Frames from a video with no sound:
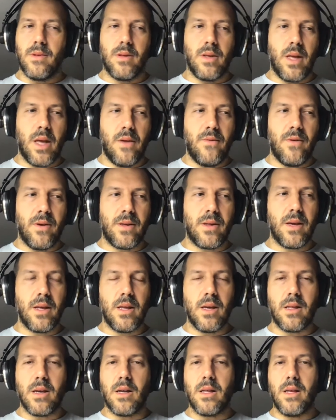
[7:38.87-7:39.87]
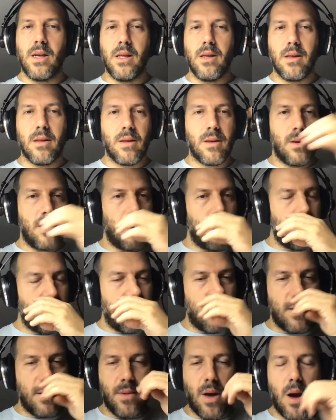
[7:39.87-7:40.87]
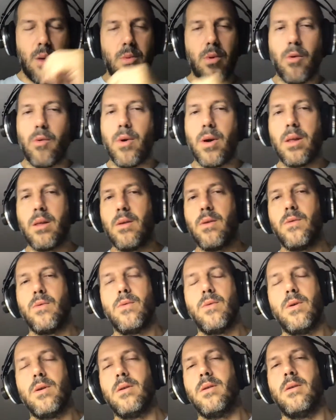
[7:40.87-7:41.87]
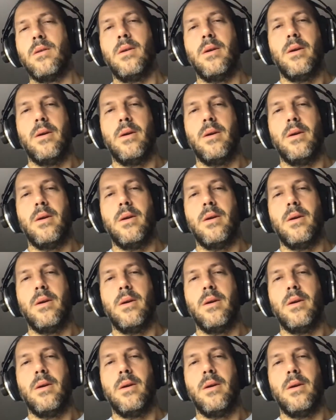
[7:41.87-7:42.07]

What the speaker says: if I see that I need it, upgrade to